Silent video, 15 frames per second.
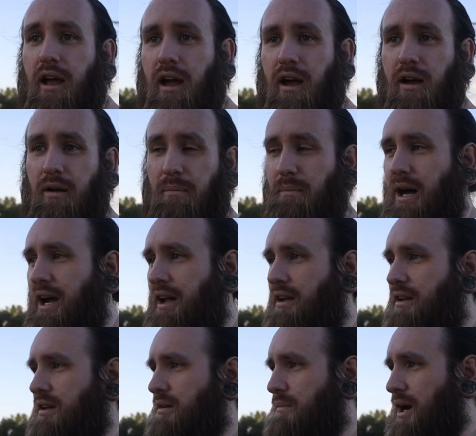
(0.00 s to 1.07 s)
In
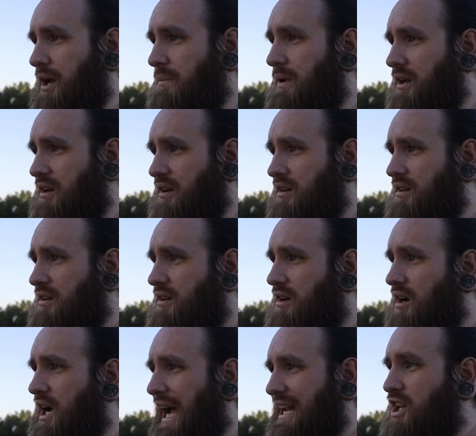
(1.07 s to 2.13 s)
my opinion,
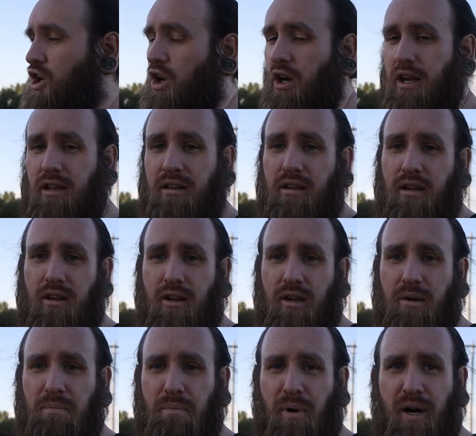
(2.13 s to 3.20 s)
I could,
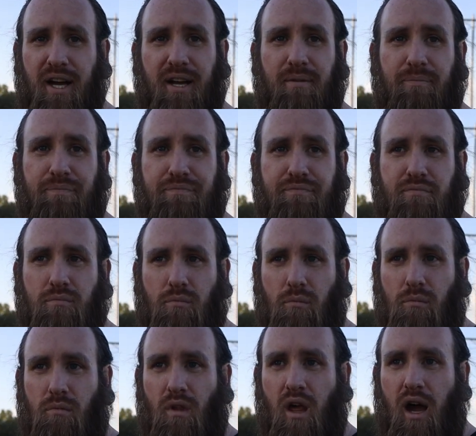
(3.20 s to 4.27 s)
but
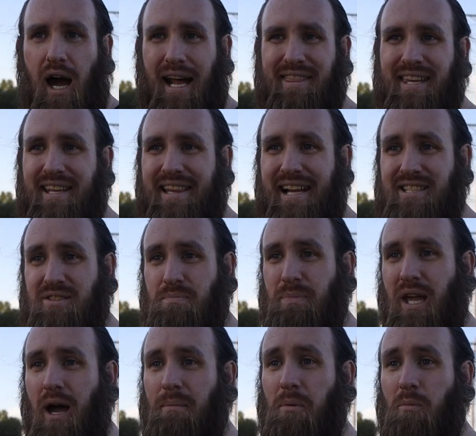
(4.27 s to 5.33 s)
I think that's
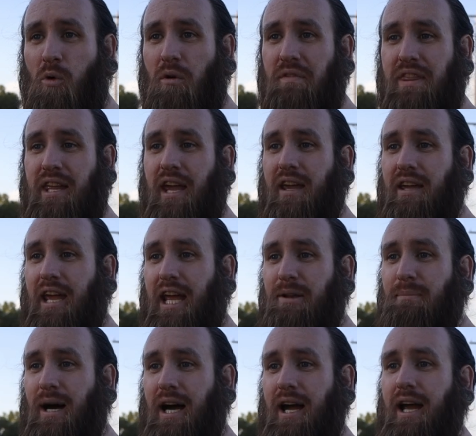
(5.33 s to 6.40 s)
becoming more of a thing
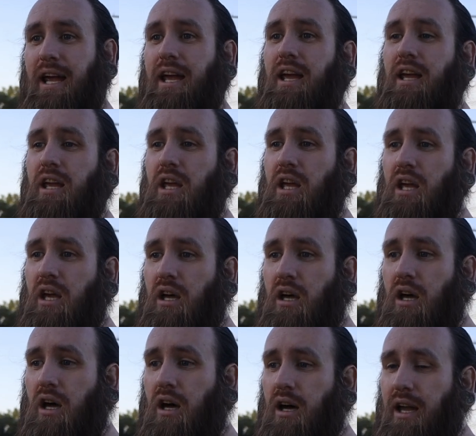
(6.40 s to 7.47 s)
in my
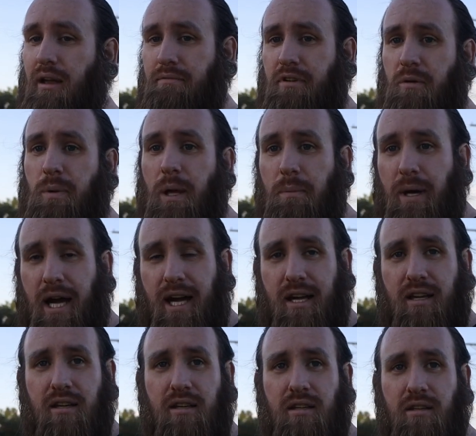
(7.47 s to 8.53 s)
MVP
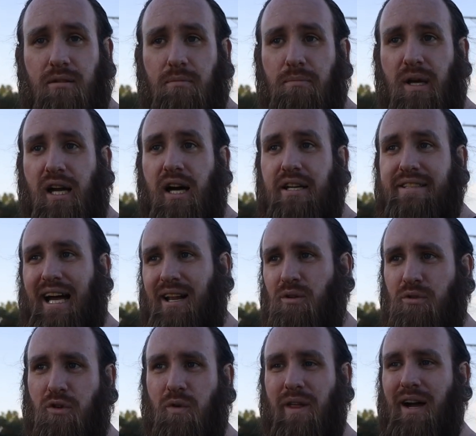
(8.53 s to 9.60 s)
bag, because I
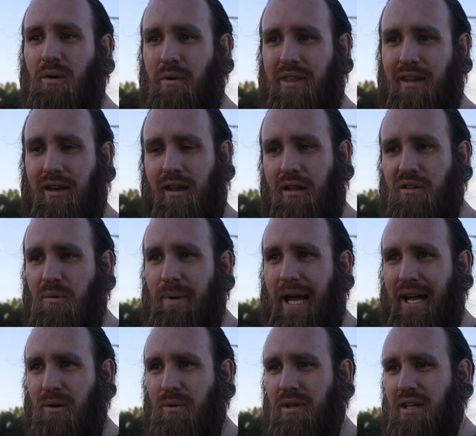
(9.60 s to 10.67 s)
don't do that with any other
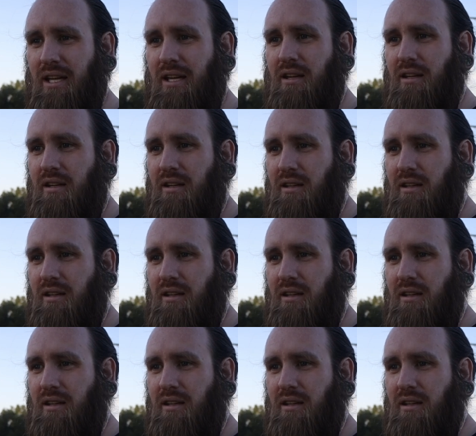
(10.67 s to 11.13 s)
bag really.